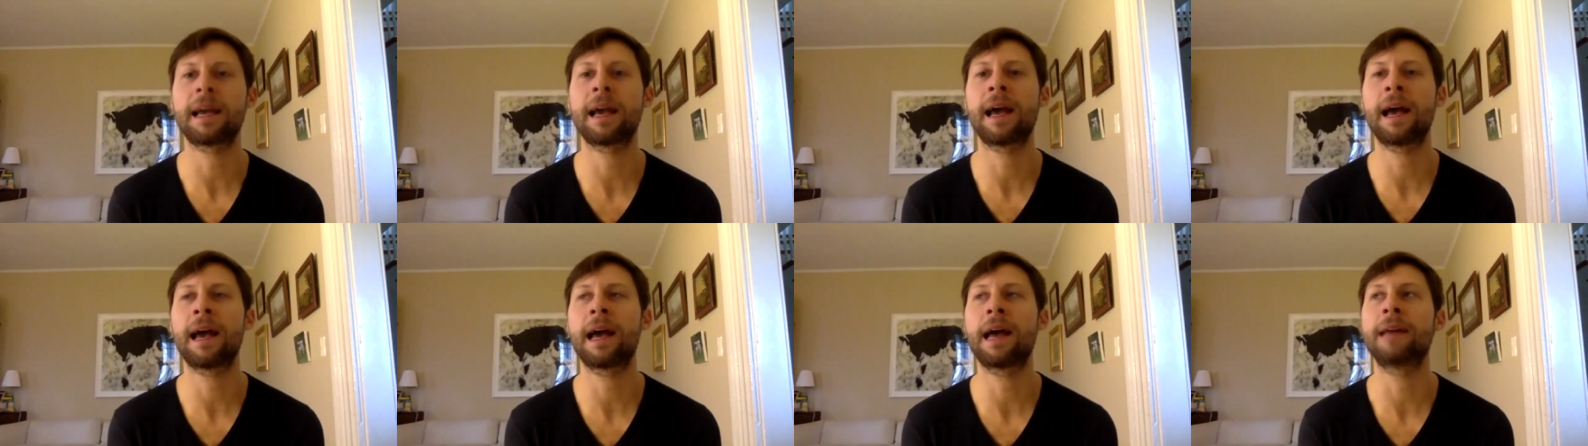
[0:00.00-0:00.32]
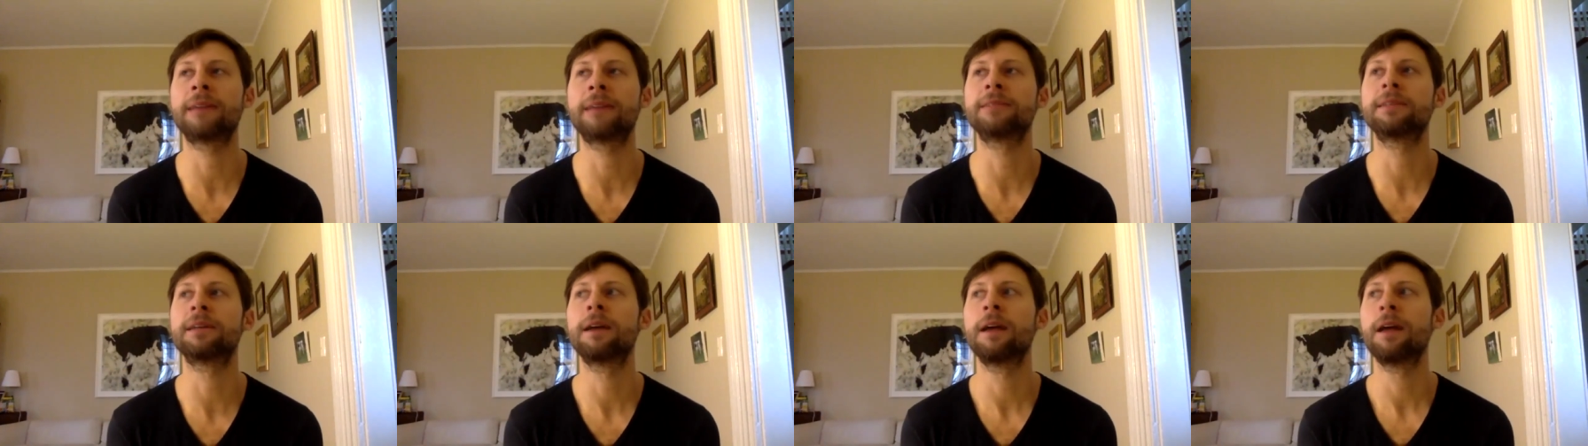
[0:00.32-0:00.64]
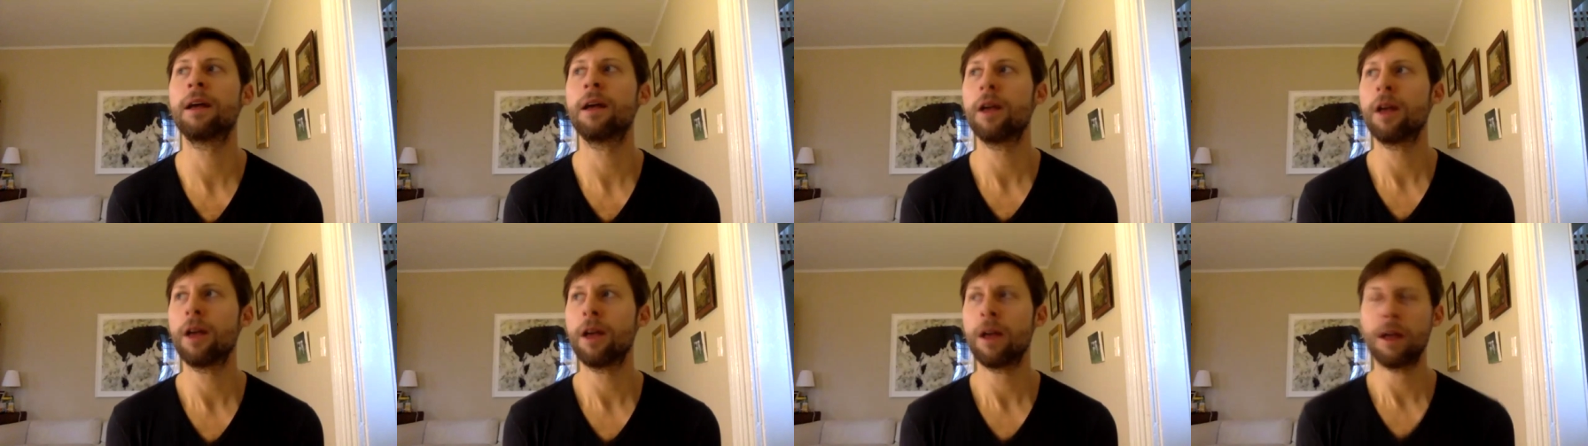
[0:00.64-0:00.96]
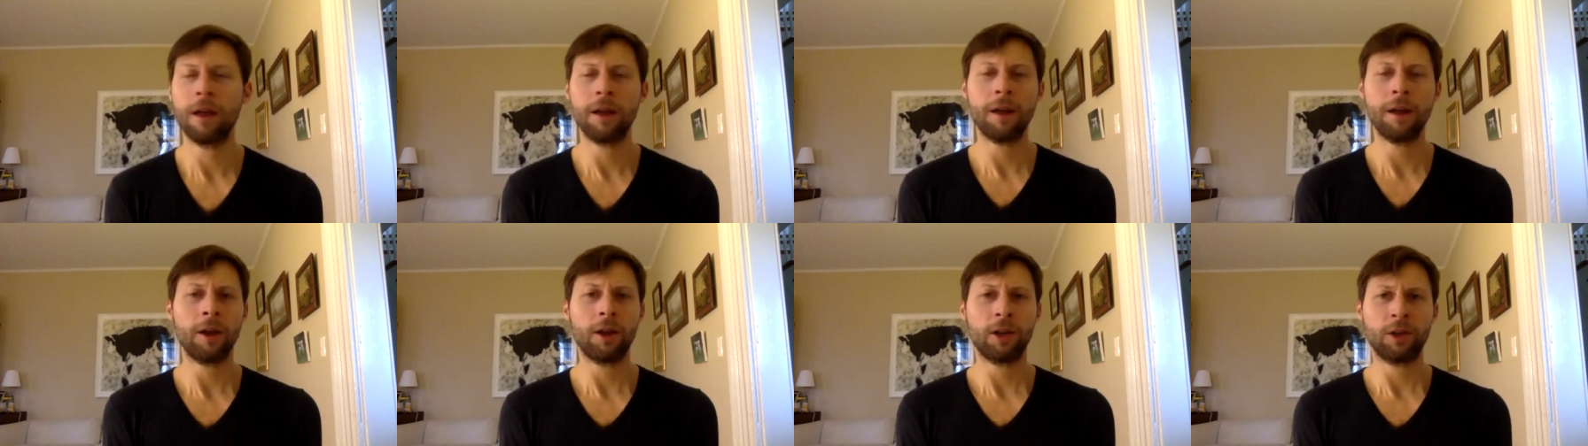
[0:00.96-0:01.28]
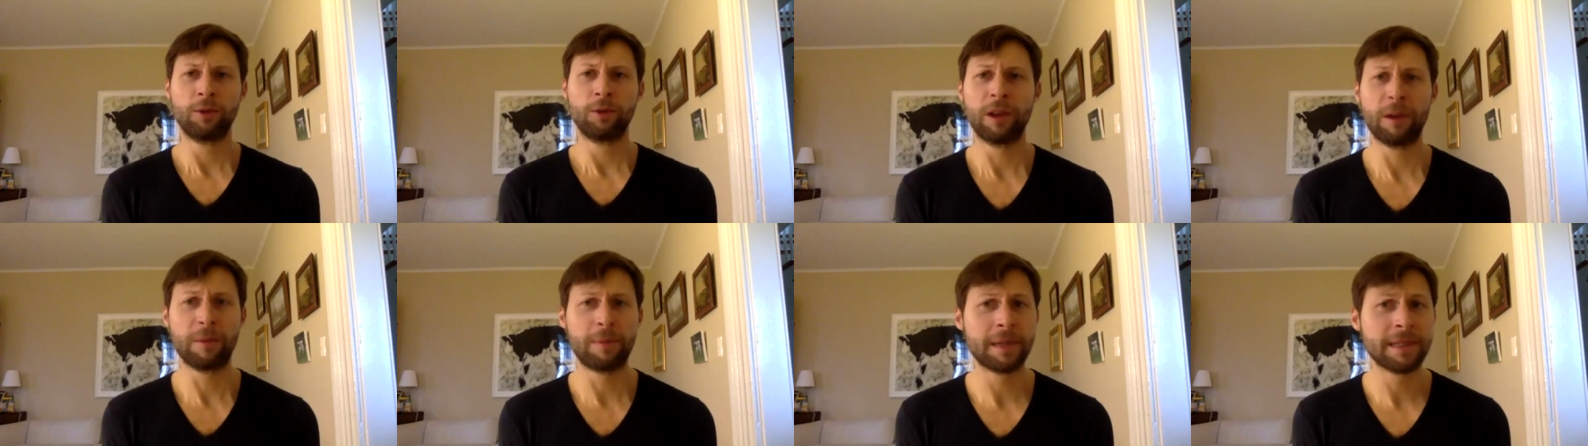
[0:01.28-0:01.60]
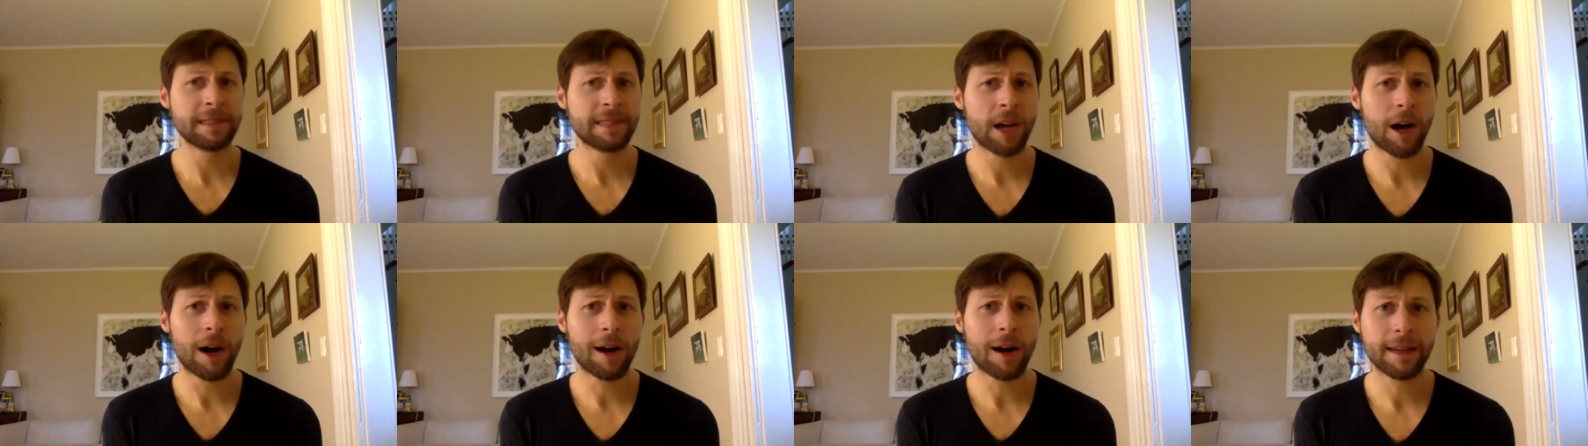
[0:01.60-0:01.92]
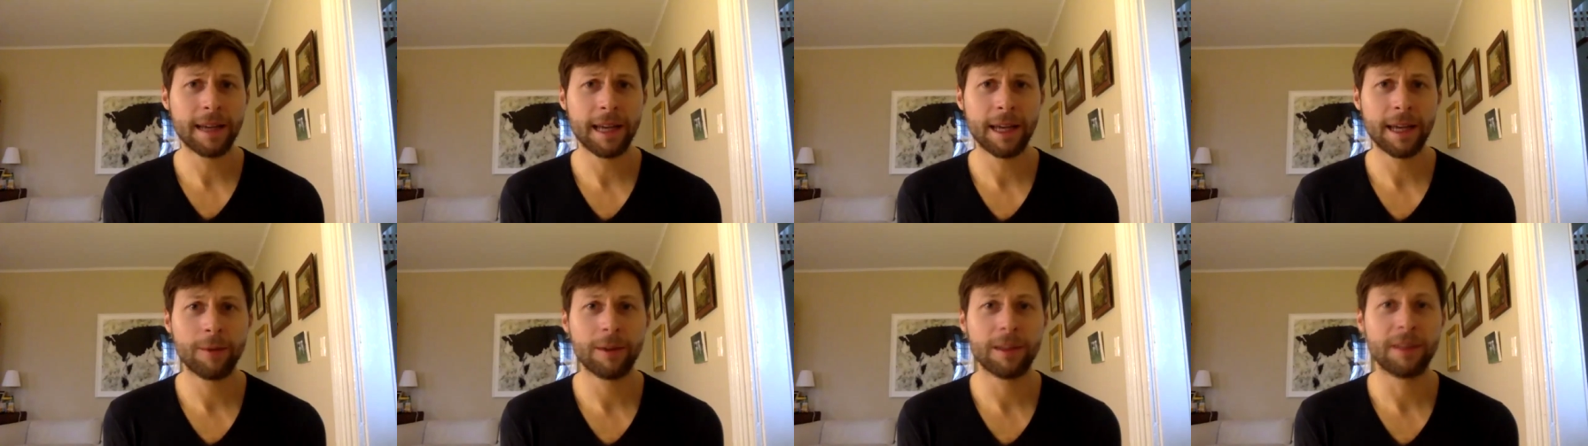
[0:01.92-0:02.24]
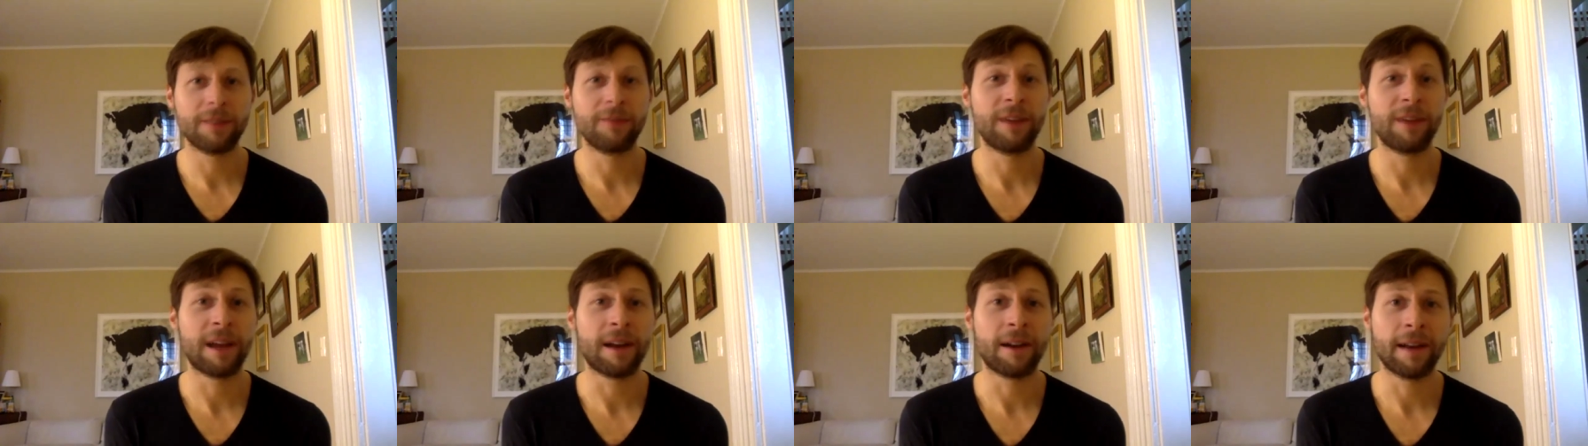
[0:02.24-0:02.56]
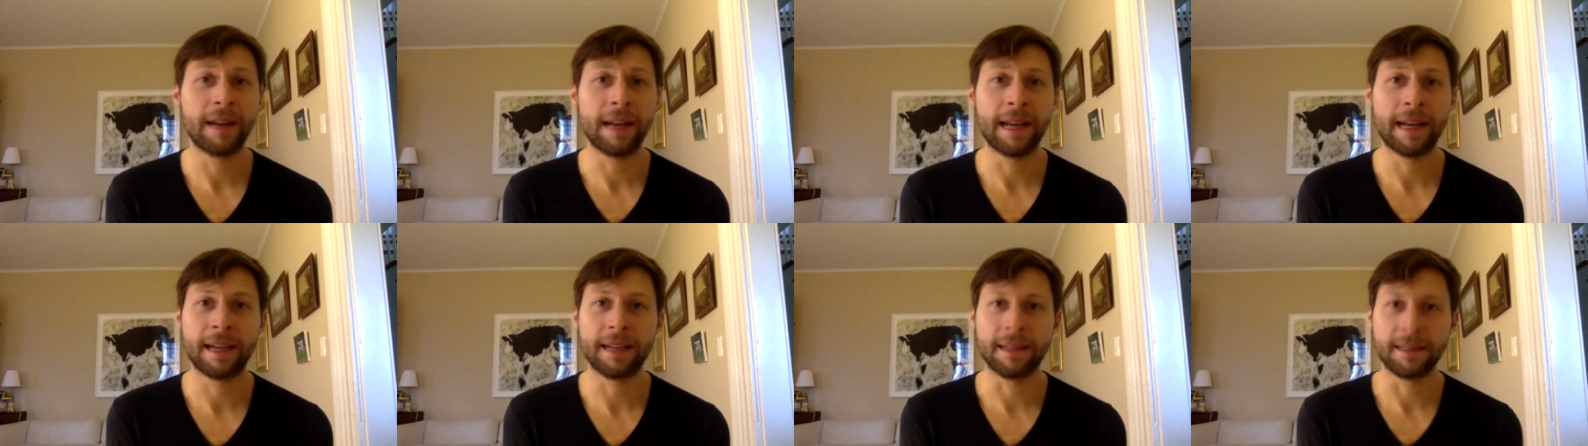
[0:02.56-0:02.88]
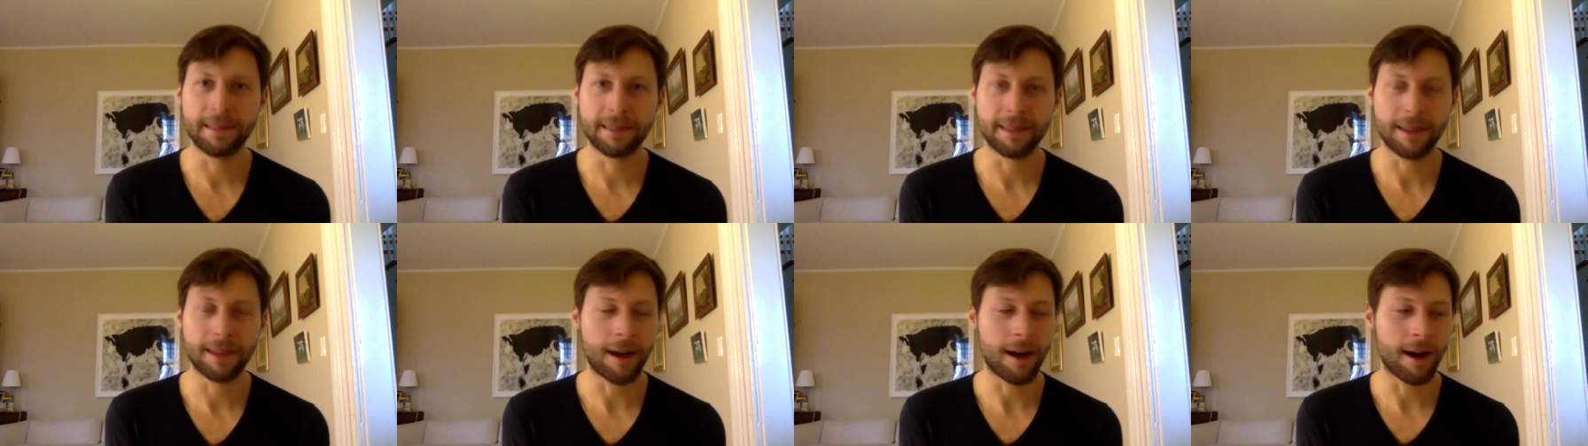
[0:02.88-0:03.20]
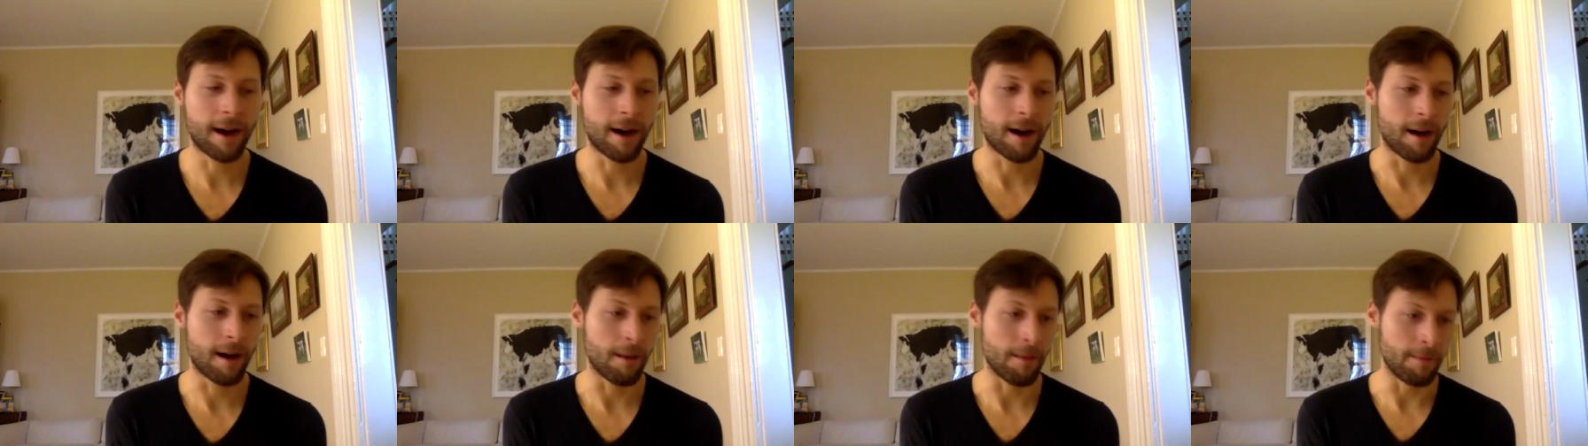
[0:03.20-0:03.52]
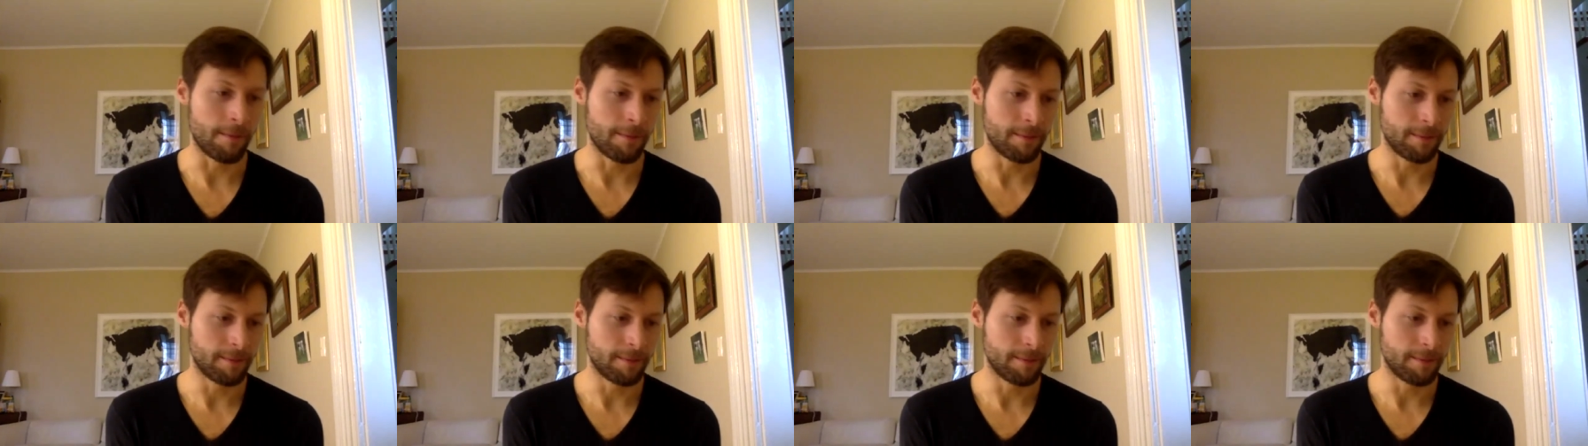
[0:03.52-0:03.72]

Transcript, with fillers: And we've been talking with various, um,